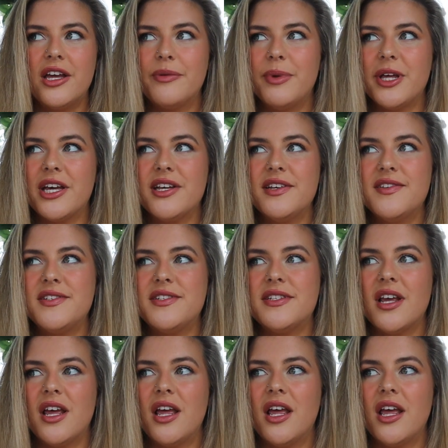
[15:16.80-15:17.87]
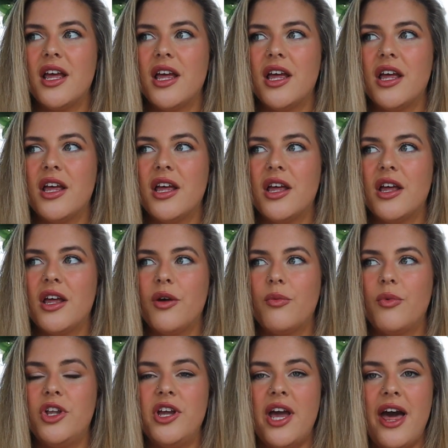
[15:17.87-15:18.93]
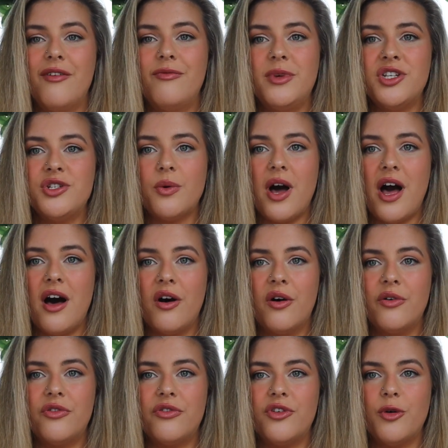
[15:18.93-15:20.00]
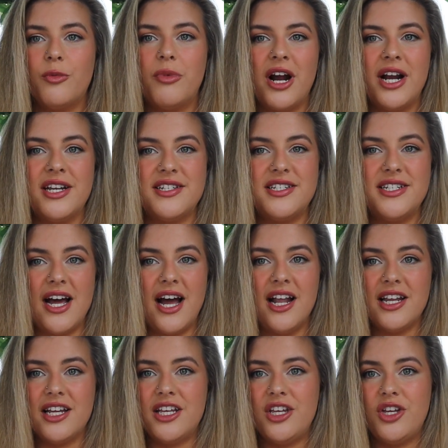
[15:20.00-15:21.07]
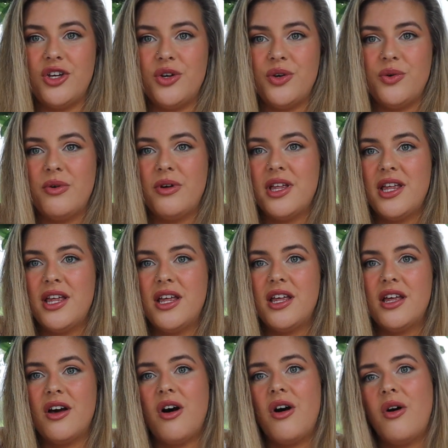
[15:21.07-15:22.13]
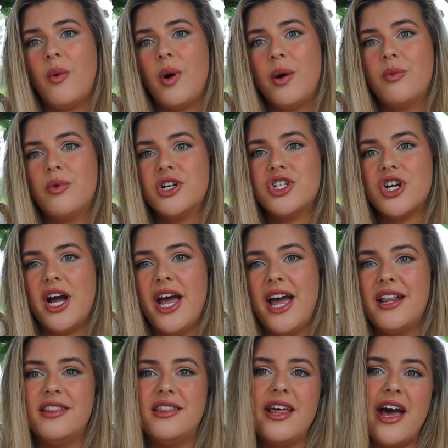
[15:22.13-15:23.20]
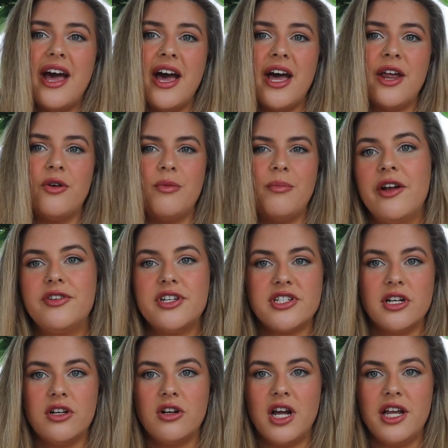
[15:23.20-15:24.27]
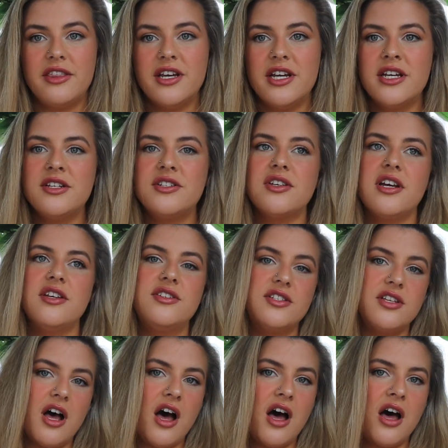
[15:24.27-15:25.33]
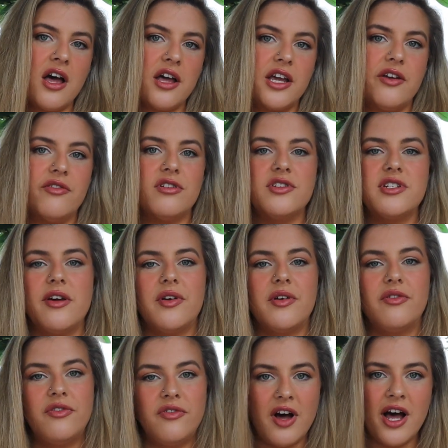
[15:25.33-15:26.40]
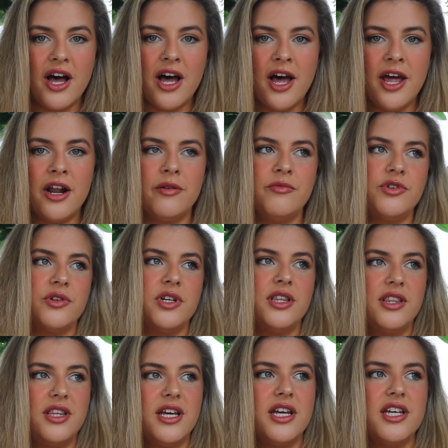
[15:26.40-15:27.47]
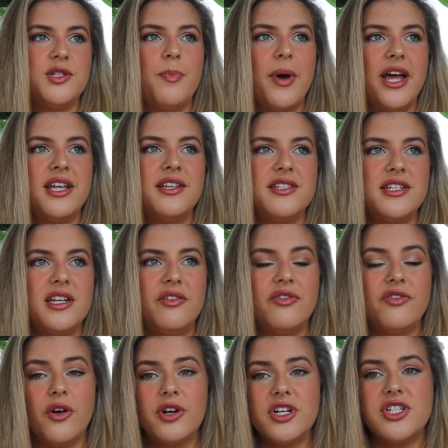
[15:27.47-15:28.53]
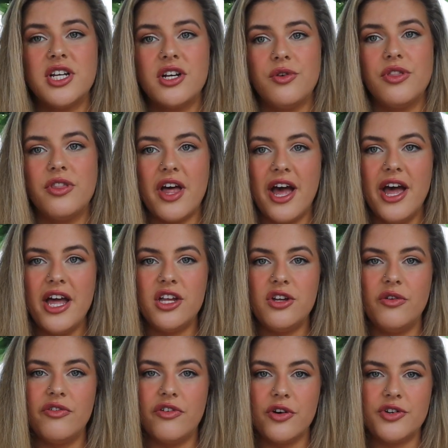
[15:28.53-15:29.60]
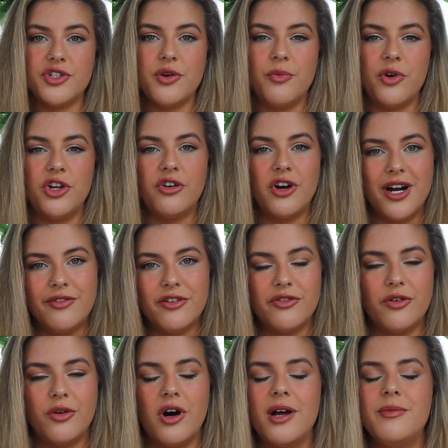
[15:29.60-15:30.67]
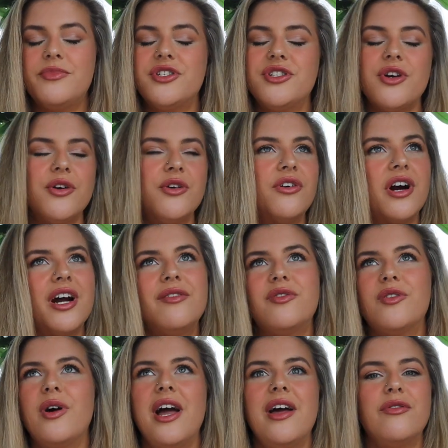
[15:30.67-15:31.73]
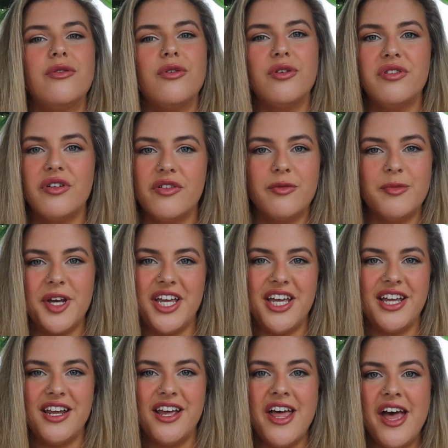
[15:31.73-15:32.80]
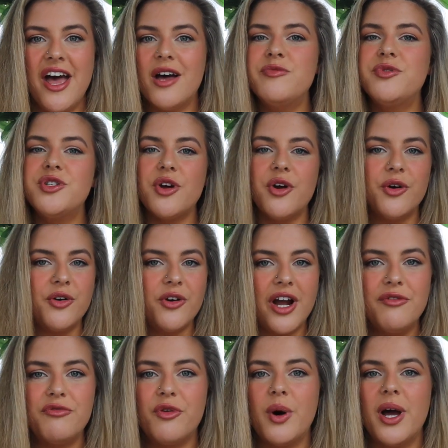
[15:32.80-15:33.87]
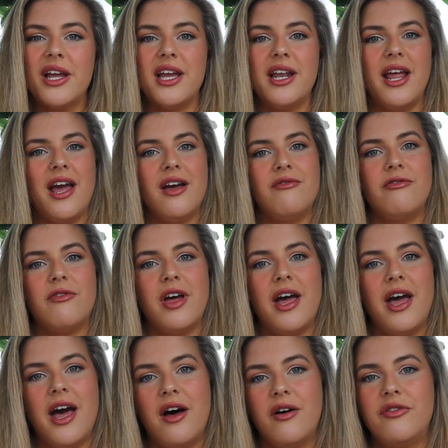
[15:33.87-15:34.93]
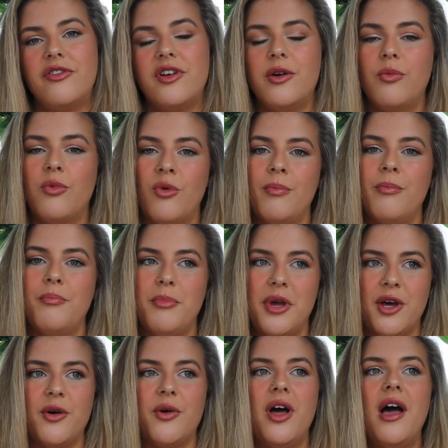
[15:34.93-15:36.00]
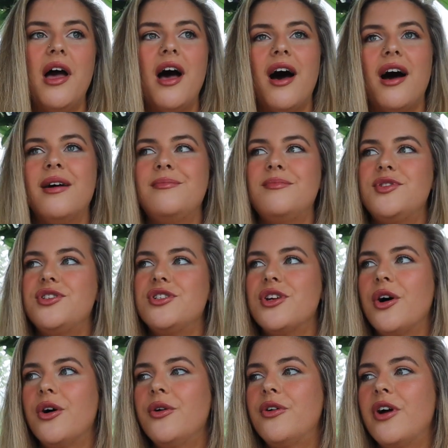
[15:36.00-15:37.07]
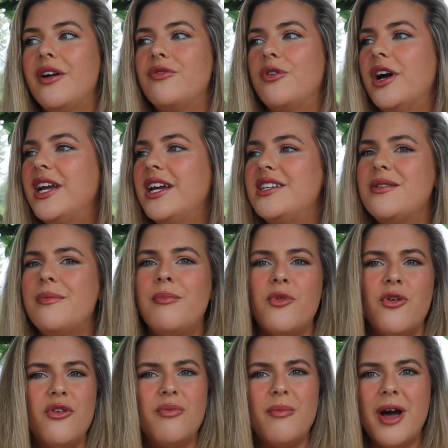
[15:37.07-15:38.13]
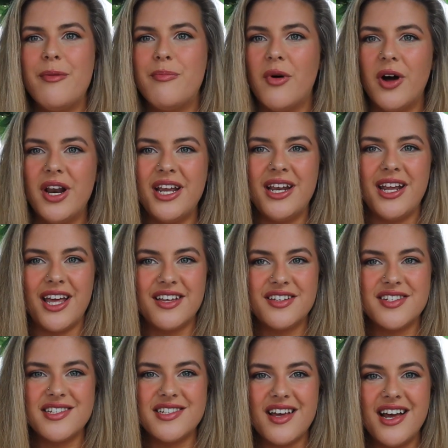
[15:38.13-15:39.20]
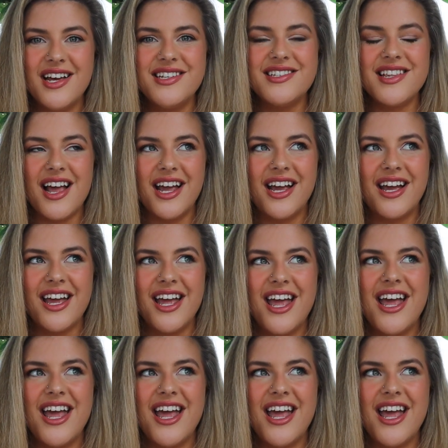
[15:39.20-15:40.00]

because when you have mental health, your brain is telling you, oh, I wish I had that, or life doesn't look like this, I suck, everyone's having fun, I'm doing this. But instead of focusing on that, you focus on what you're grateful for. I'm so grateful I have a roof over my head. I'm so grateful I can have a healthy, warm meal. I'm so grateful I get to move my body and exercise. Like,